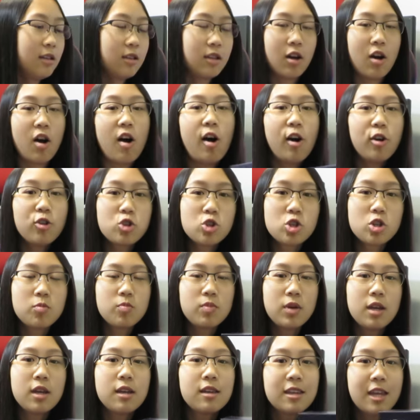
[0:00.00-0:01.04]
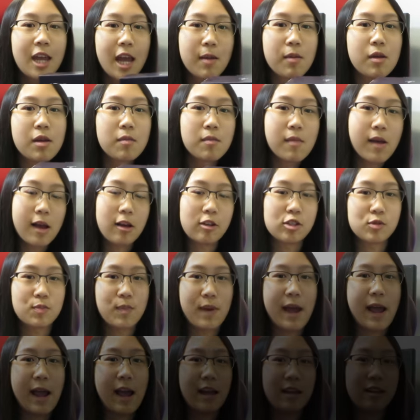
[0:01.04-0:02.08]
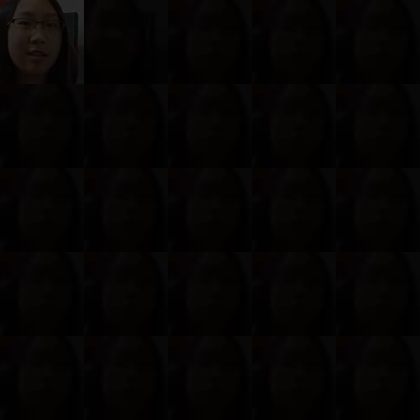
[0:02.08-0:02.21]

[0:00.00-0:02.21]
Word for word: the RGB gaming mouse pad.